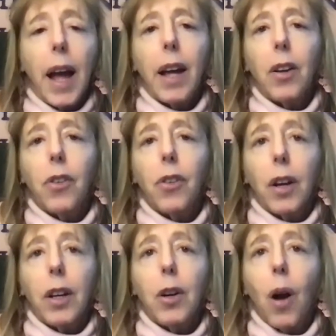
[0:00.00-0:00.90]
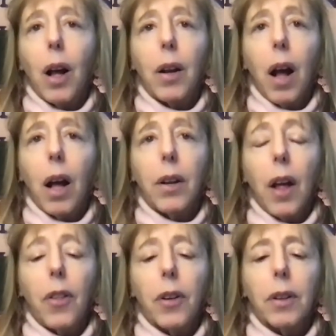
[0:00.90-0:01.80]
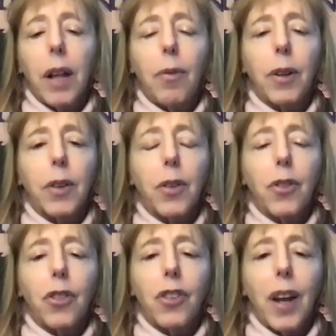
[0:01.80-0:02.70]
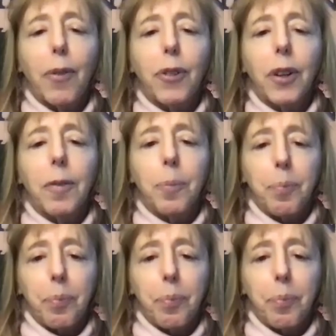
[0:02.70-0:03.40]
And, you know, on another level, you just have to